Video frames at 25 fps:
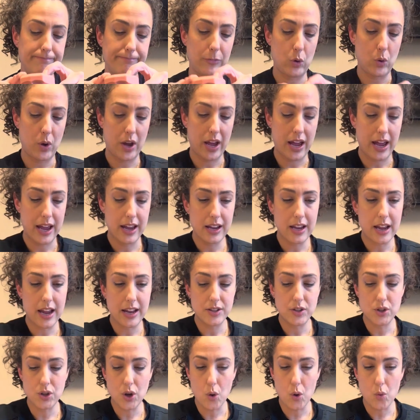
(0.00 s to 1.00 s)
okay?
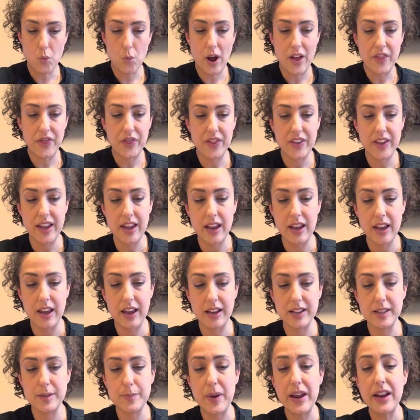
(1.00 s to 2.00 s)
And so what the
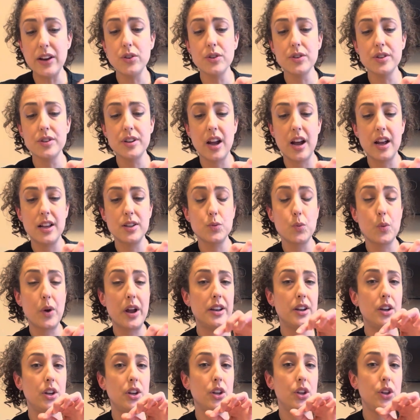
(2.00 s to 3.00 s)
expander does
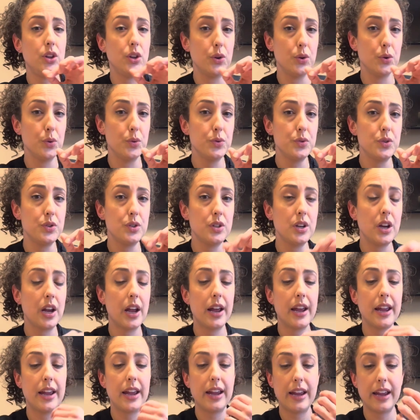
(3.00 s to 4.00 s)
when used,
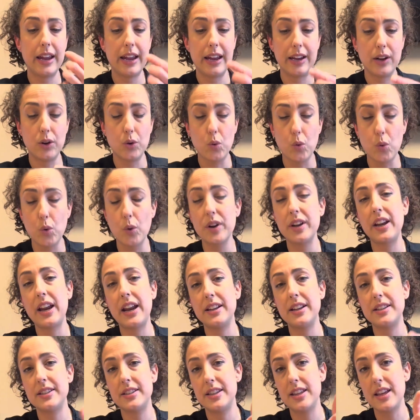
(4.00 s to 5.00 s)
it
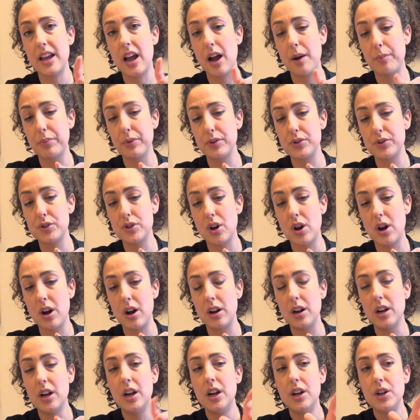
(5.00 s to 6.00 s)
coordinates the upper
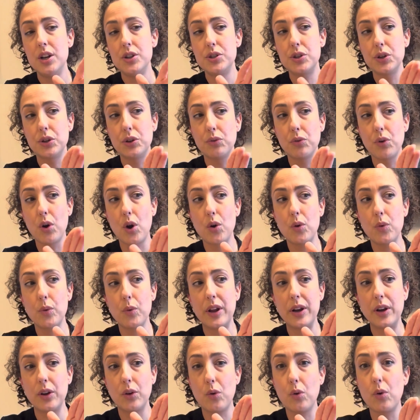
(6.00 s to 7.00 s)
jaw to grow
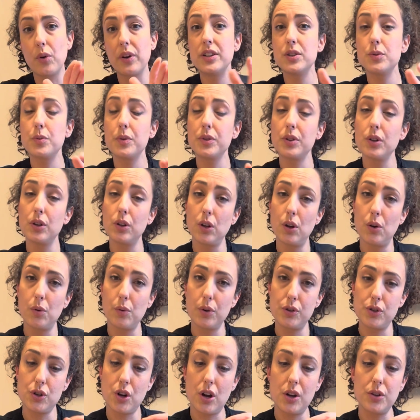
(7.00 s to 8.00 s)
in accordance with the
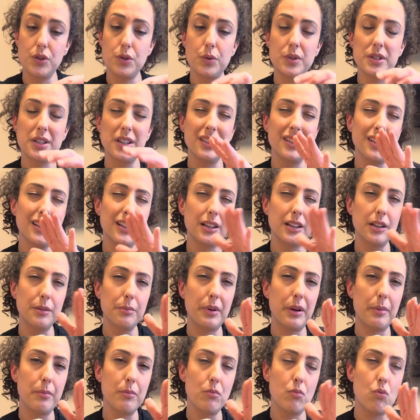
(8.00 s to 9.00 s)
lower jaw. So it's a little
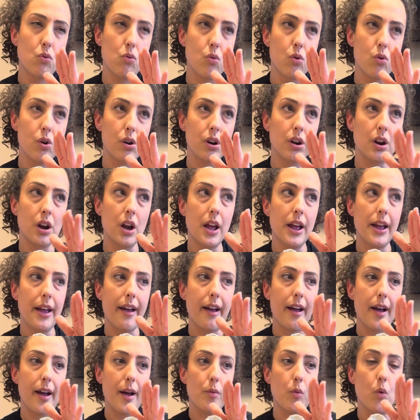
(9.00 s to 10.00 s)
bit more
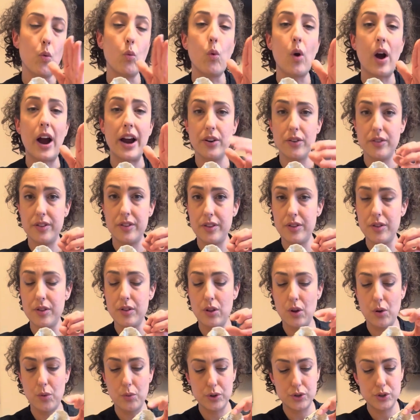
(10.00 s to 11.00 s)
wider than the
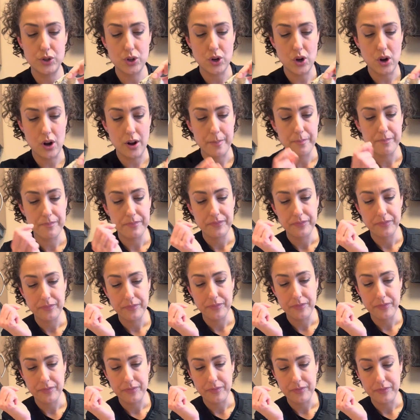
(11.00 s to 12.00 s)
lower jaw.
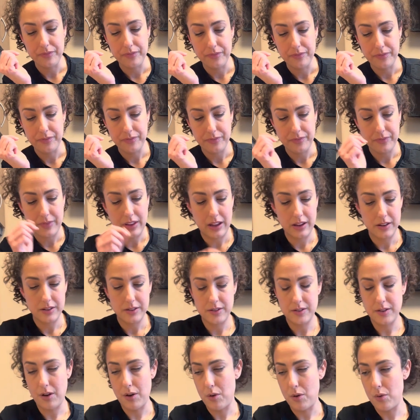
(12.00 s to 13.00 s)

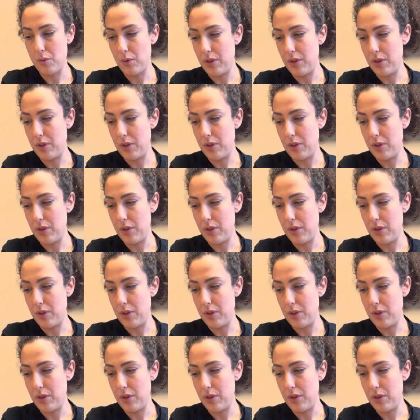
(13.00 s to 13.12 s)
So